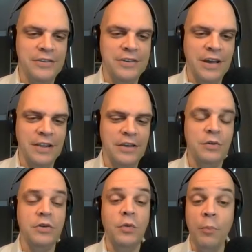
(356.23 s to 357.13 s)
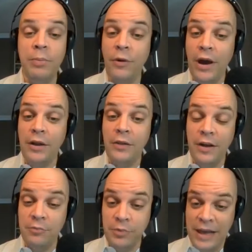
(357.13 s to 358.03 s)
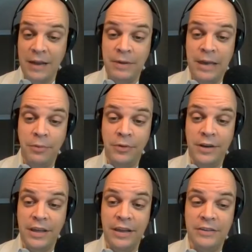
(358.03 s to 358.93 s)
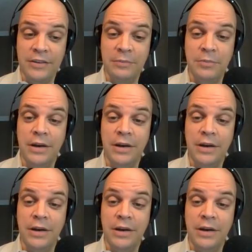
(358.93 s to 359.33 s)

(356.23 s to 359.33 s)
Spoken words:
and telling you you won't be around a lot of Black people in Kingston,